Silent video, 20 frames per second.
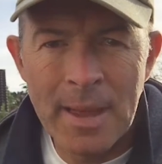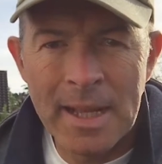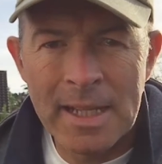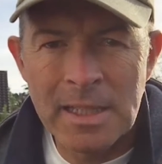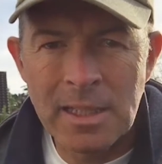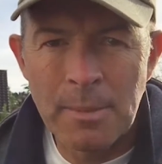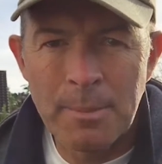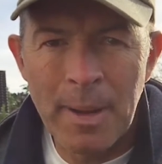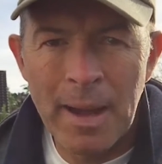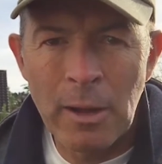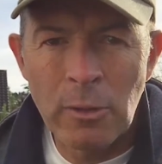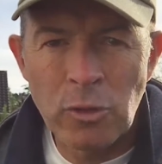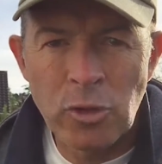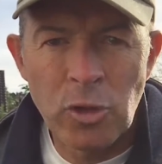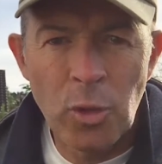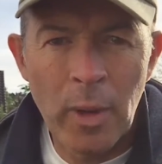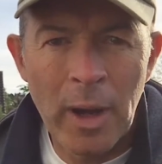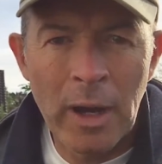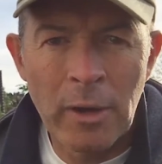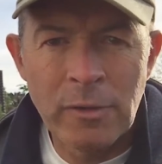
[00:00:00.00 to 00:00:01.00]
that's about
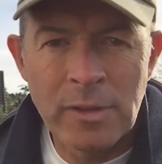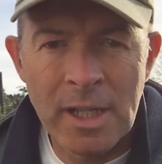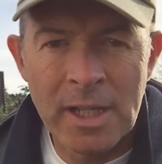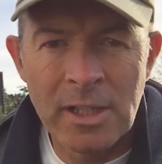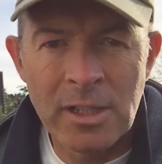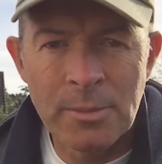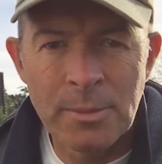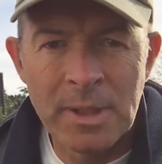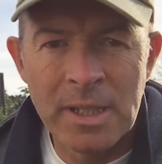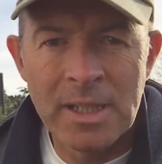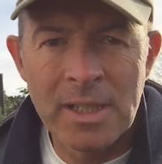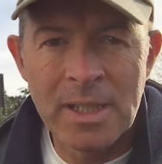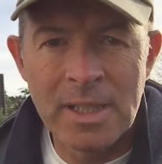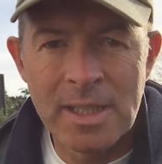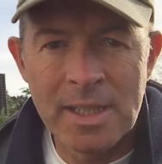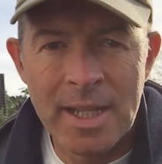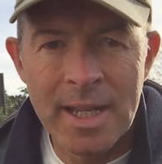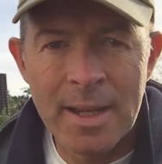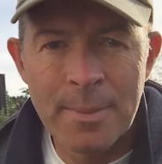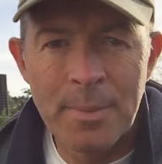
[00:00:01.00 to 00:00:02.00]
12
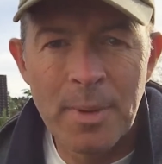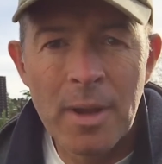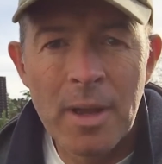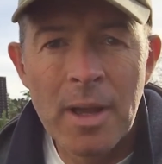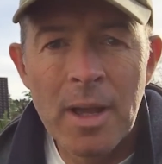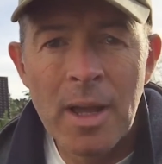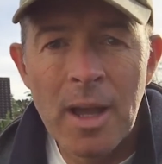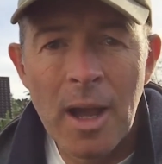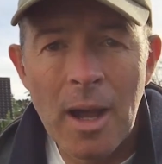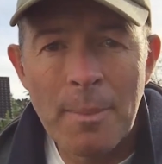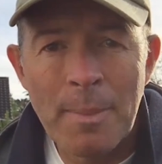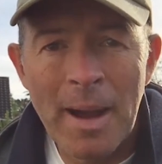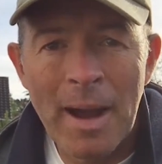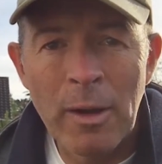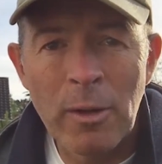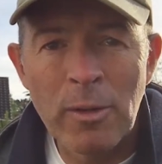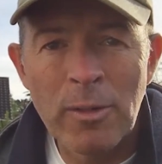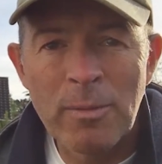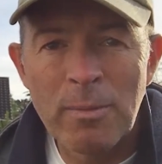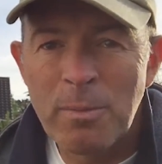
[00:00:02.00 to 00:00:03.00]
centimeters deep,
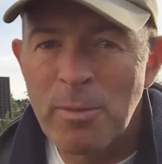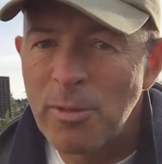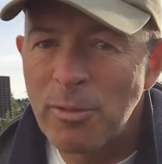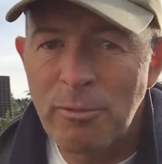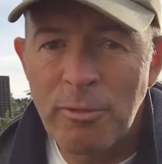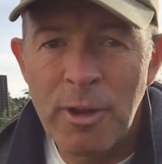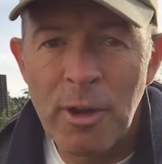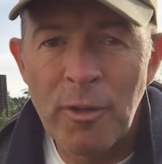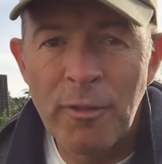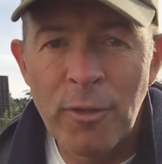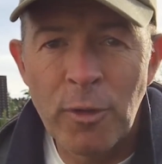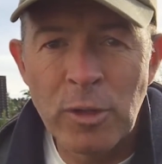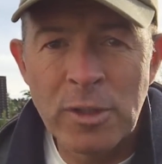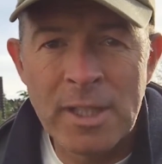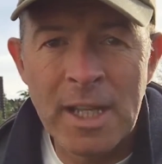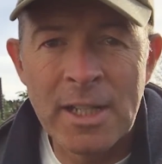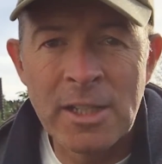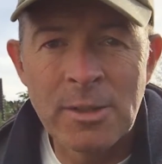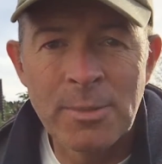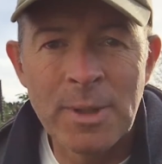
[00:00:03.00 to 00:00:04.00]
about 3 or 4
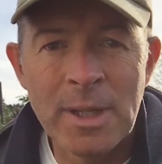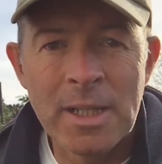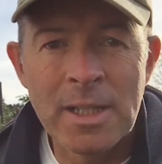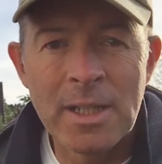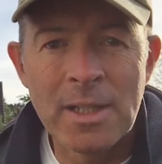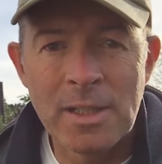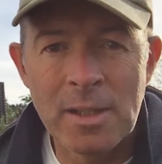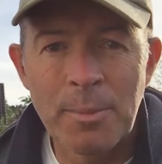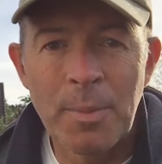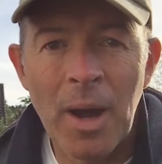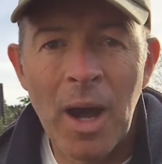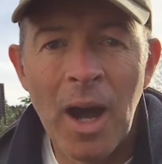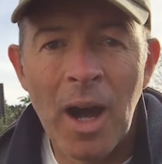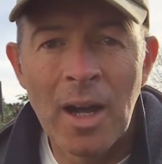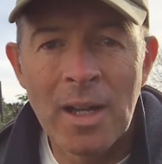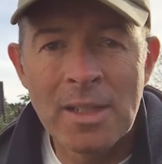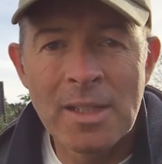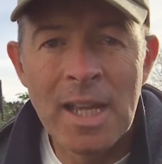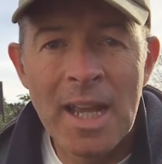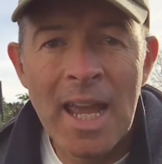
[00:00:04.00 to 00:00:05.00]
centimeters
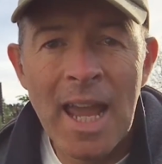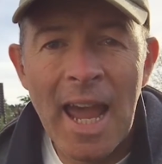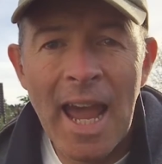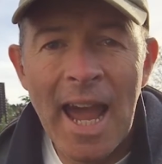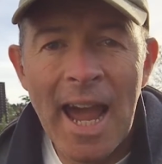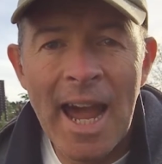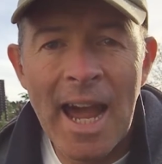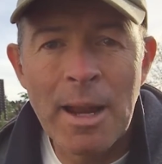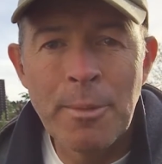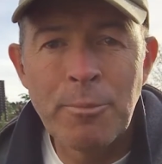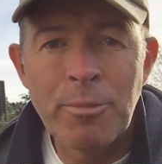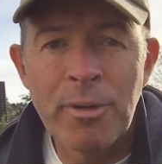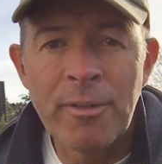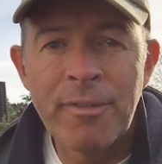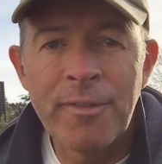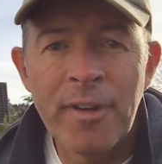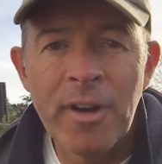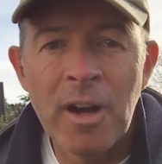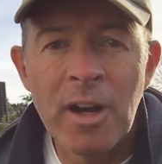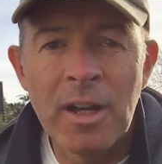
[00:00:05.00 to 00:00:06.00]
apart, and
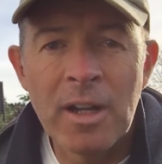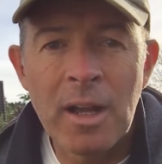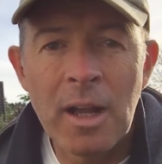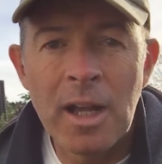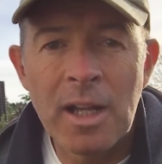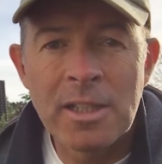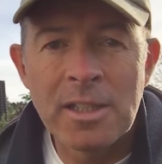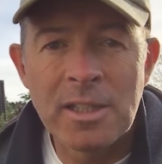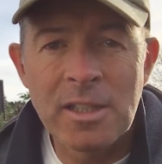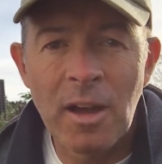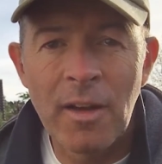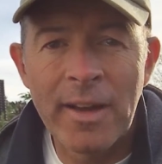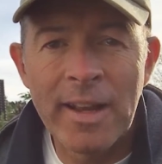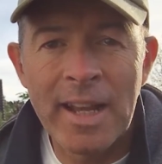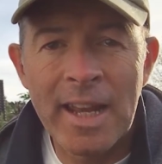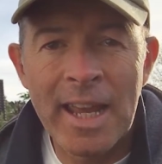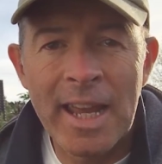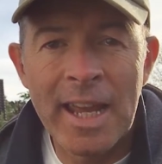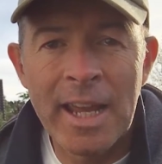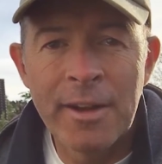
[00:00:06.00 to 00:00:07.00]
prefer a
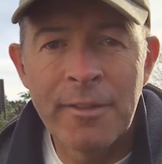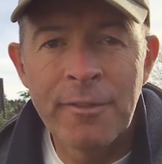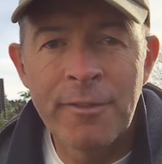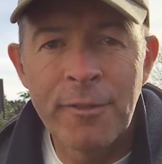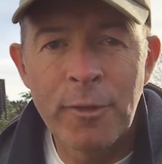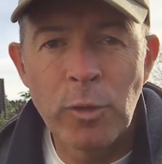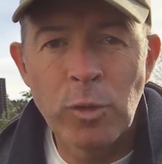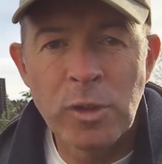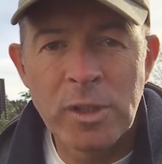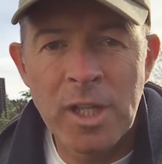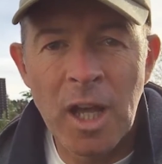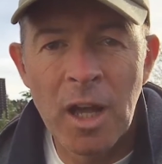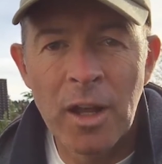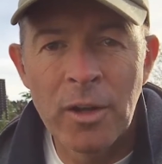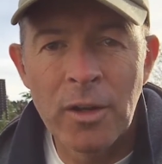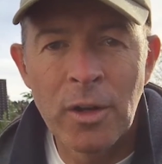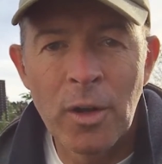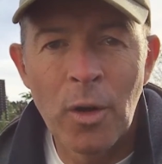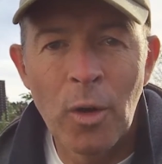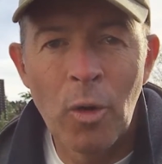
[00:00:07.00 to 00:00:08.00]
site in full
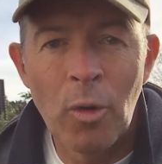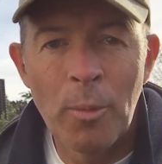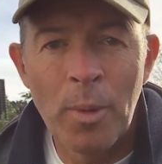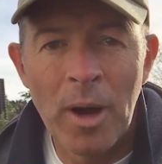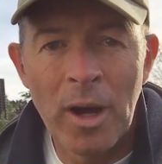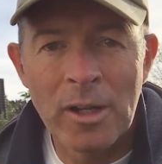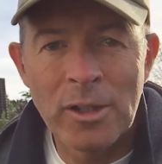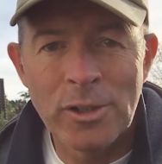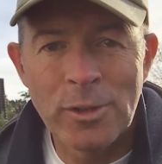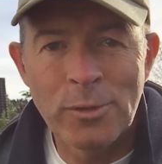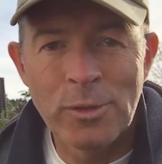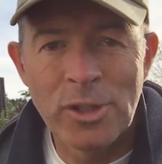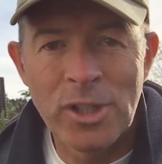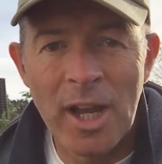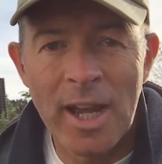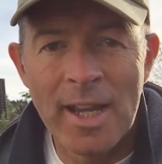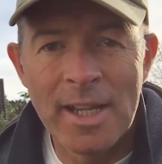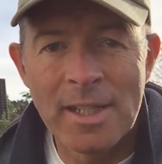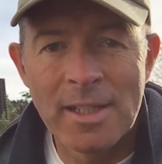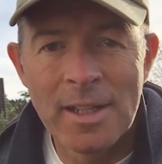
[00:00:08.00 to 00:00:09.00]
sun or partial
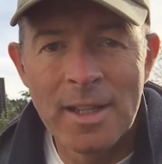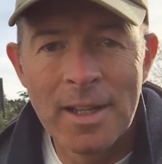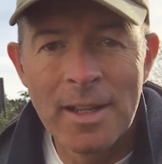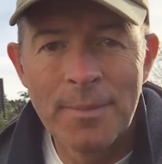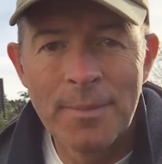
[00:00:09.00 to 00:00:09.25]
shade.